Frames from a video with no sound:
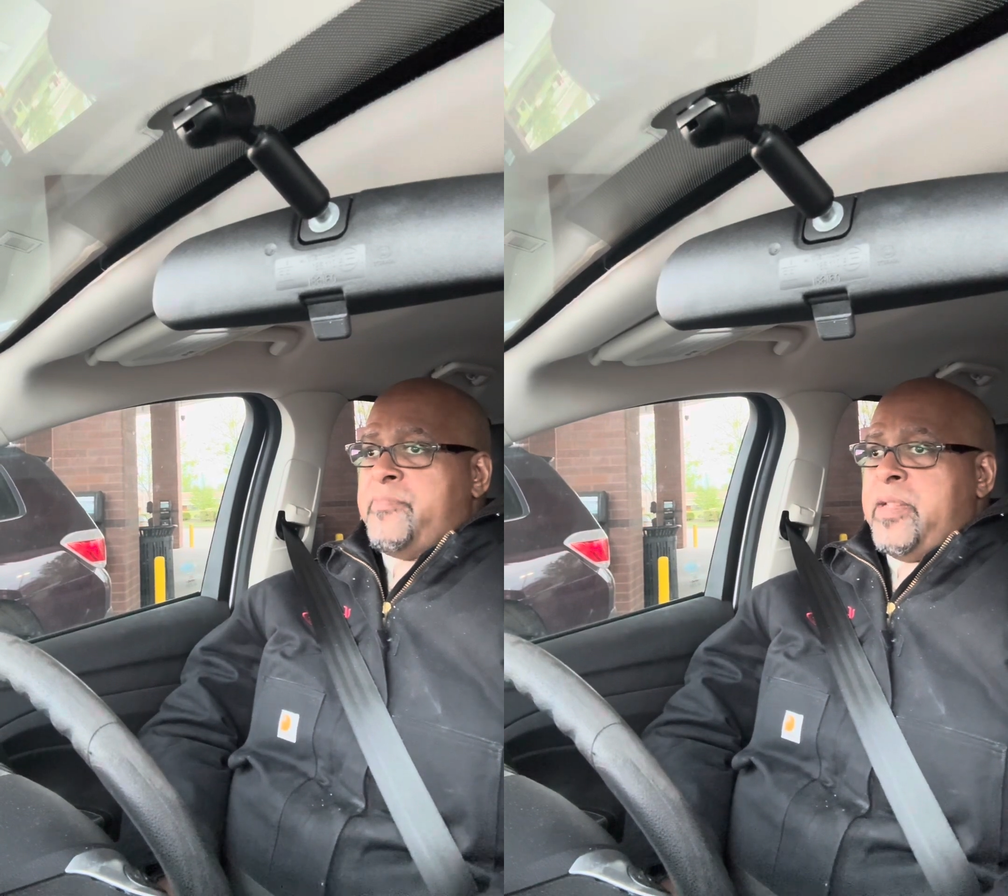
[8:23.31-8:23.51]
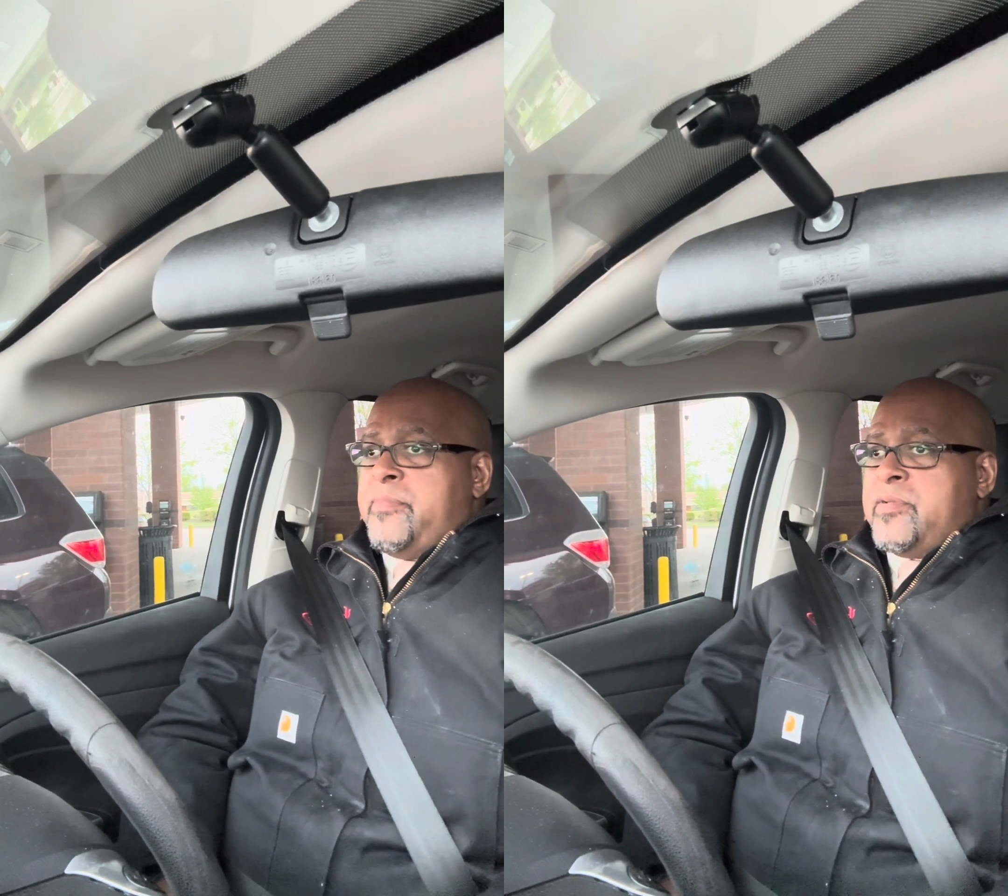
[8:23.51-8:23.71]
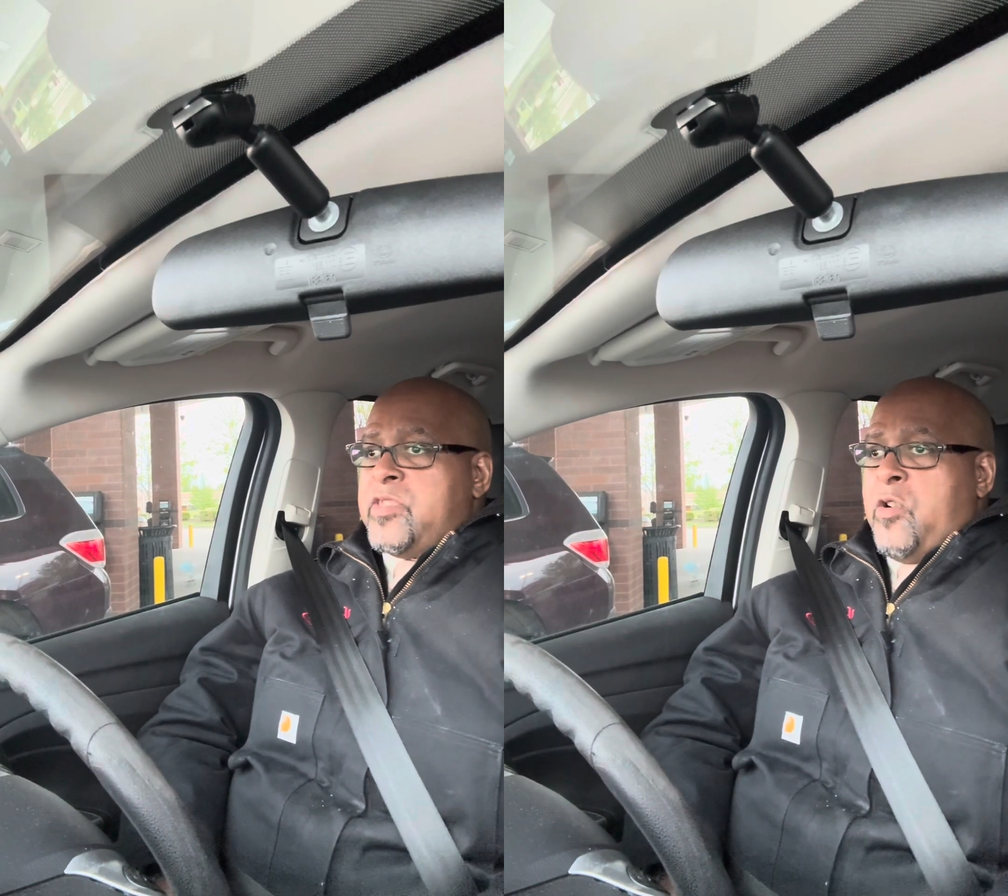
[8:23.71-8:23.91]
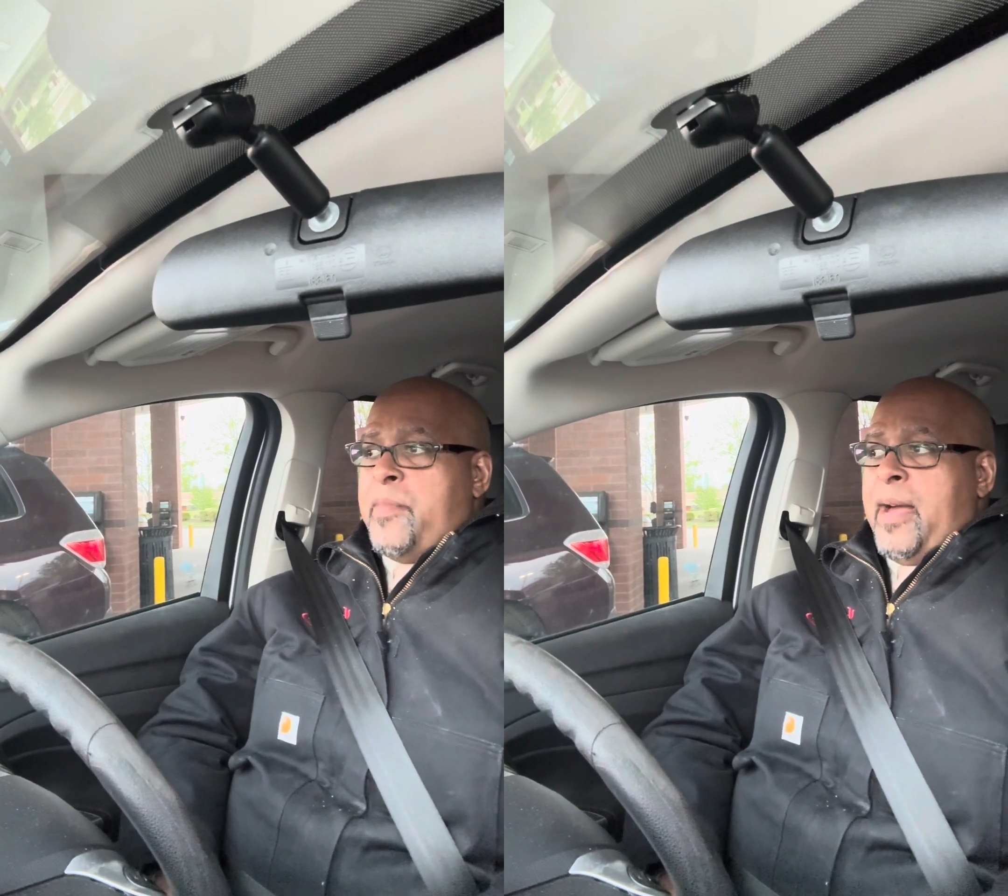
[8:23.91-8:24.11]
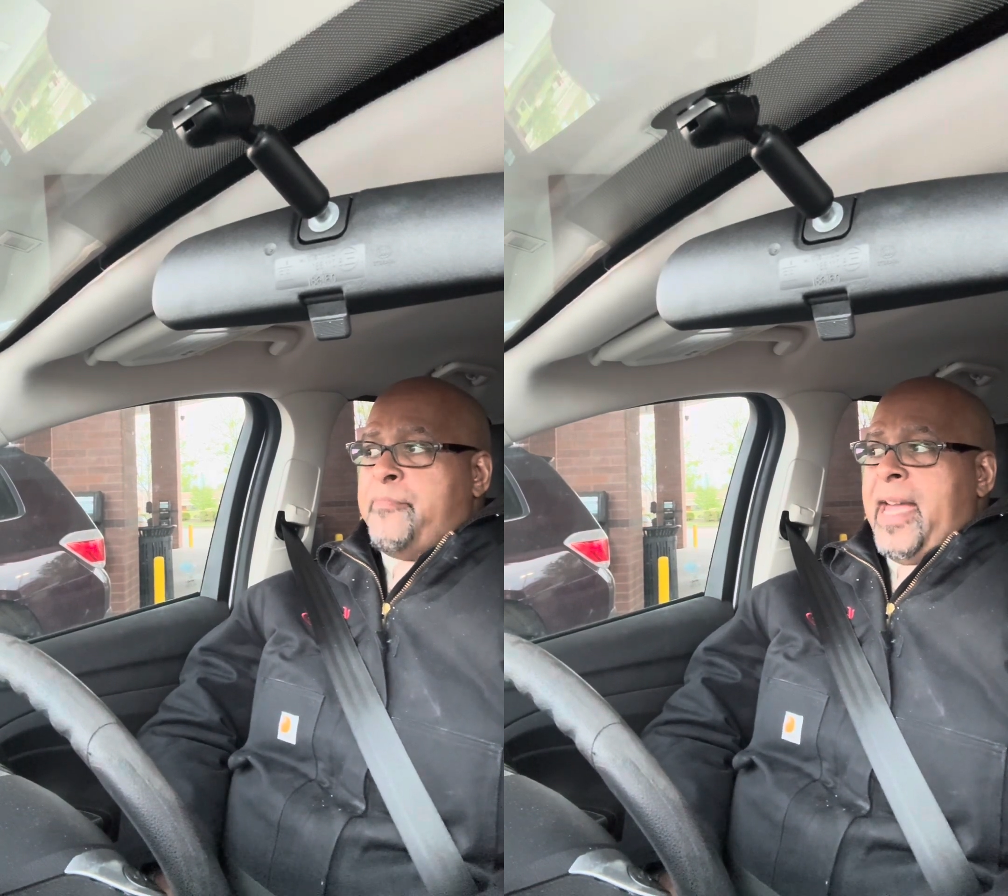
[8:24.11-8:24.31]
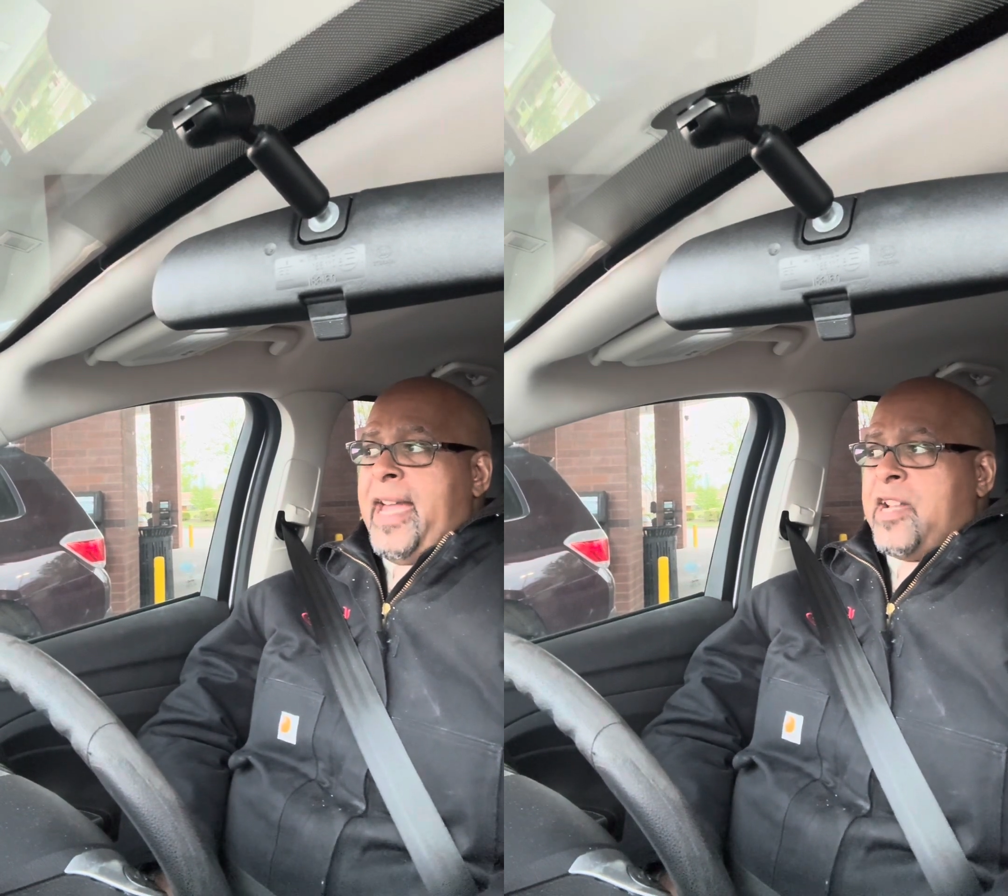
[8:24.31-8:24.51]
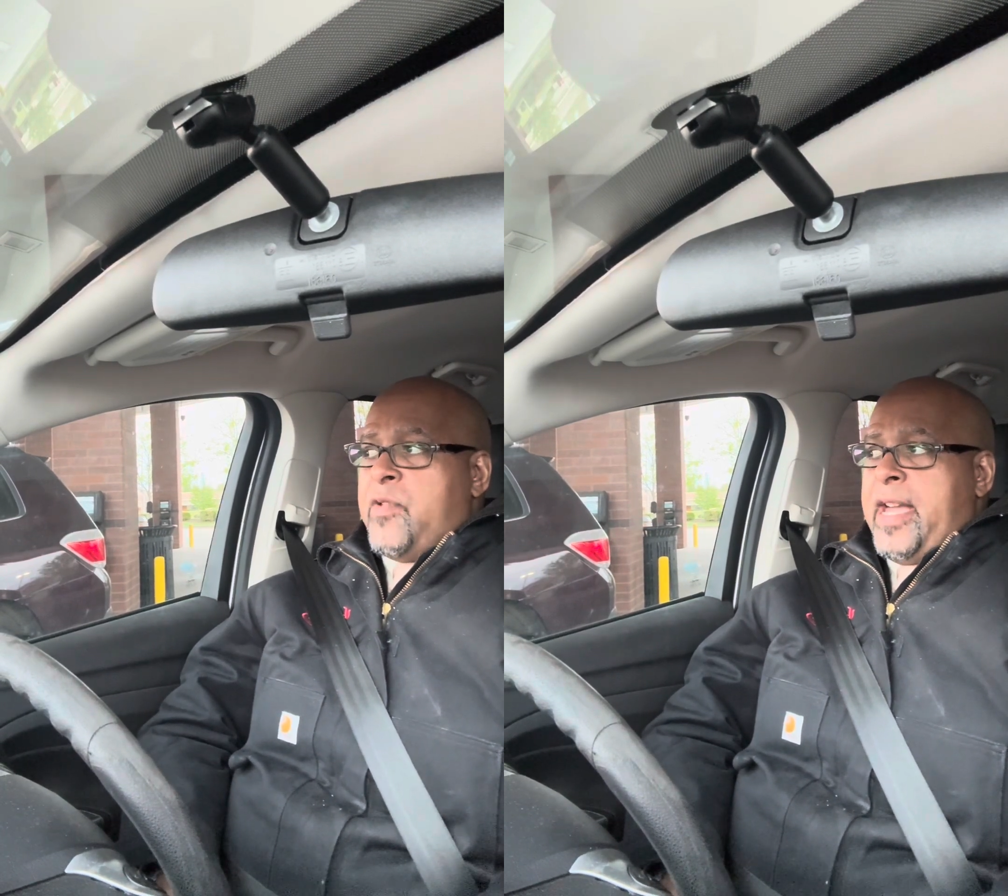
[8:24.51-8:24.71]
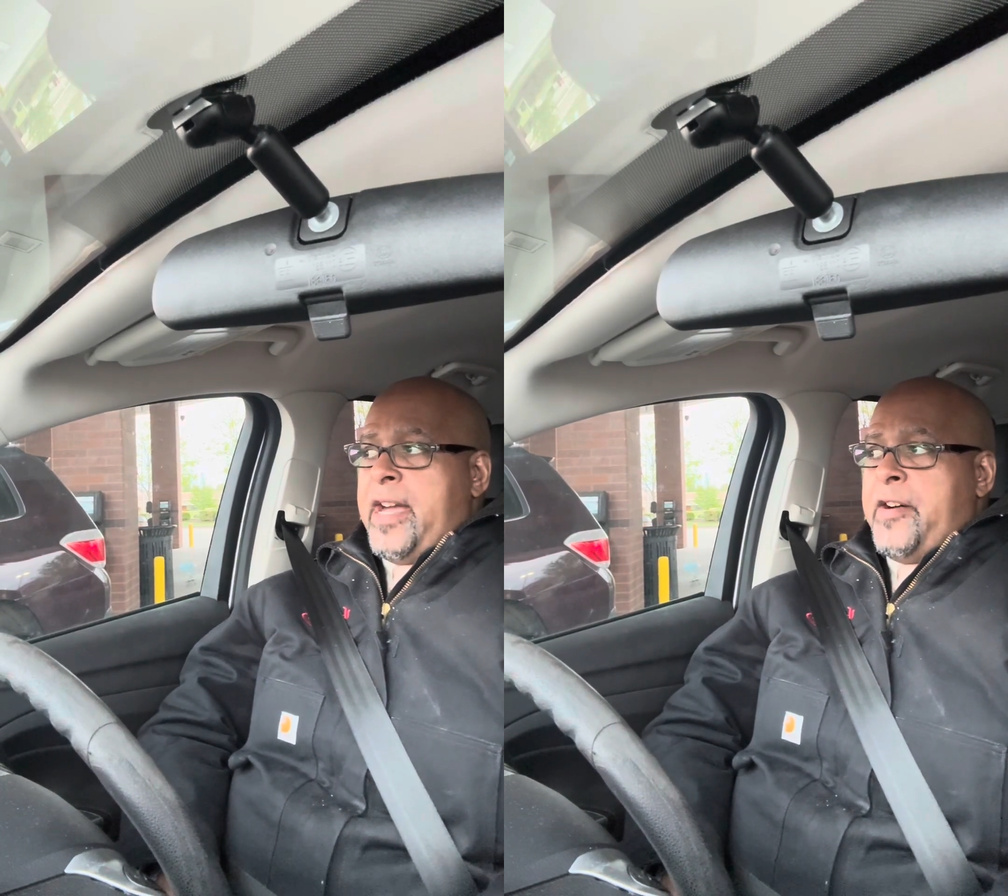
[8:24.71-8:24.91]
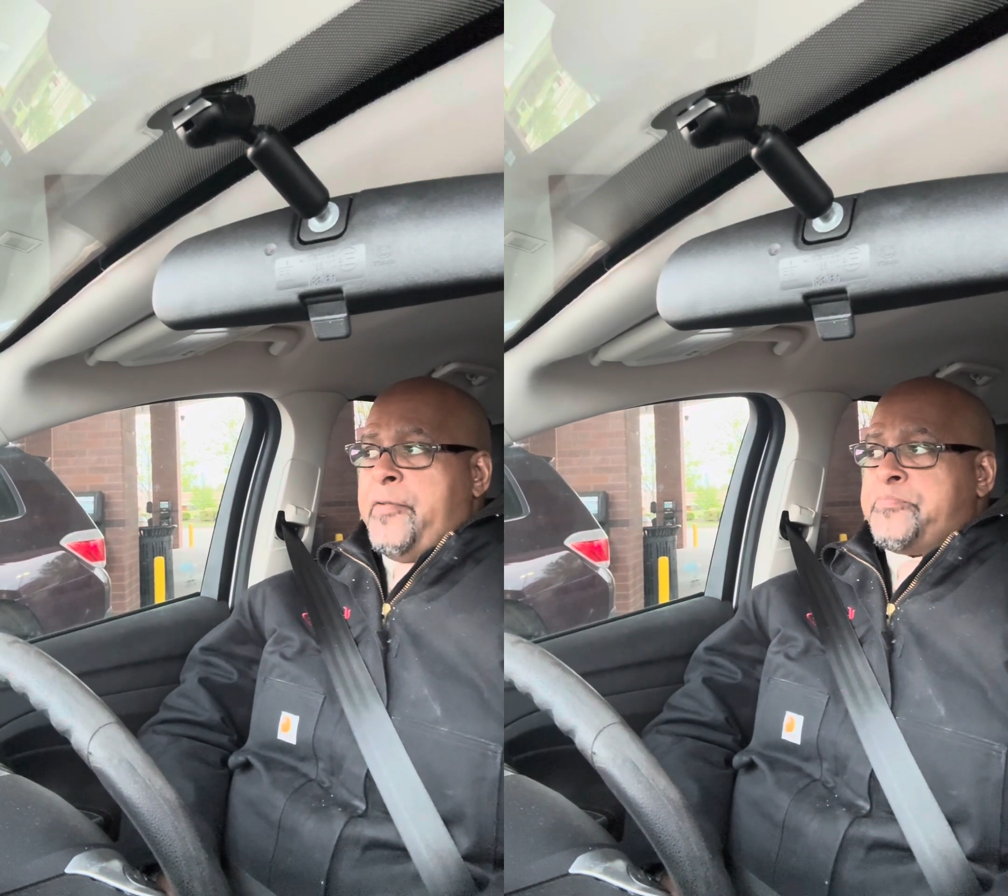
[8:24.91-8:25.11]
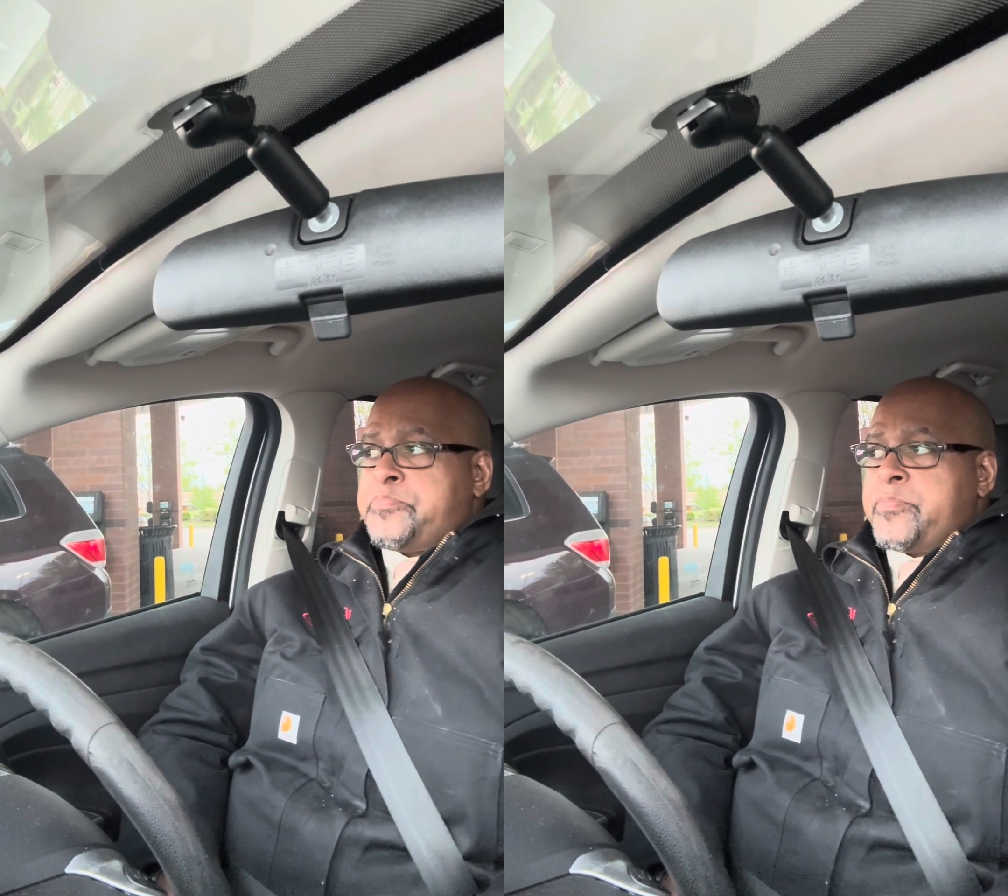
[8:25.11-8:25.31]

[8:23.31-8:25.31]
people know my background